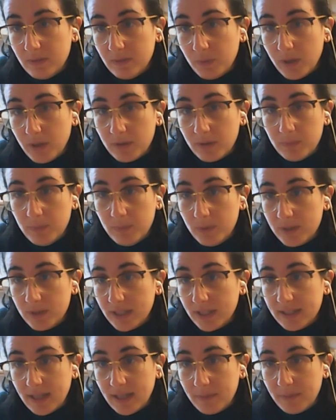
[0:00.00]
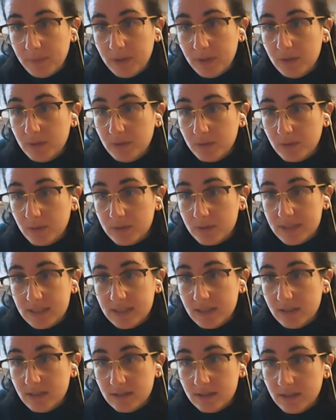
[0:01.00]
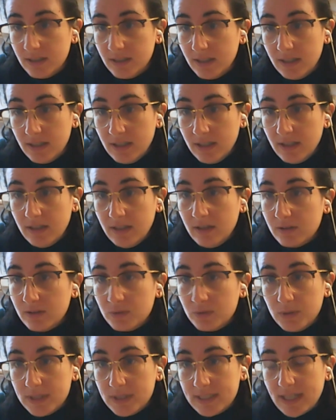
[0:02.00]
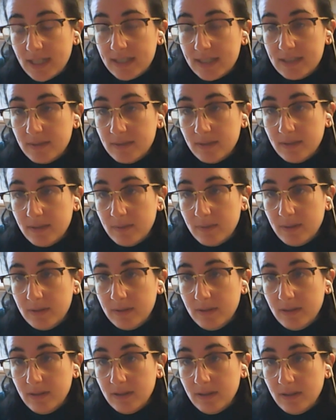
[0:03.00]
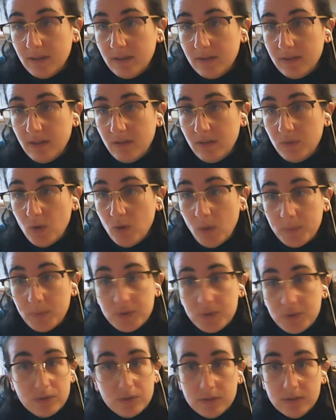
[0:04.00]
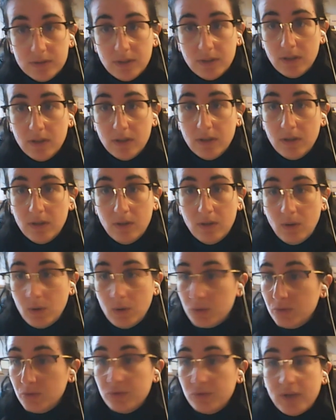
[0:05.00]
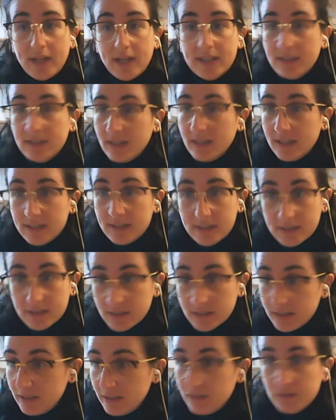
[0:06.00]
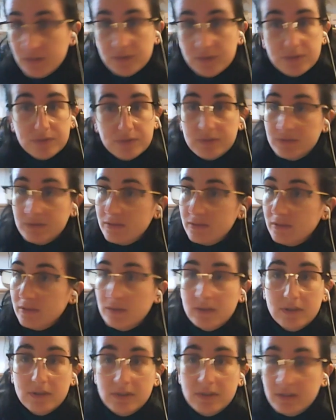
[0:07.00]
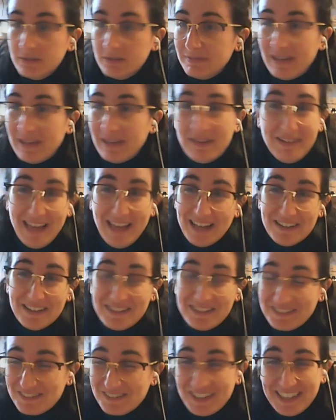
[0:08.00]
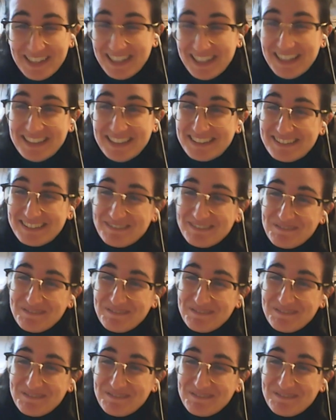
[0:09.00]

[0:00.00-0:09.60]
we're more than happy to consider or to discuss the review option, or to find an alternative, or anything really.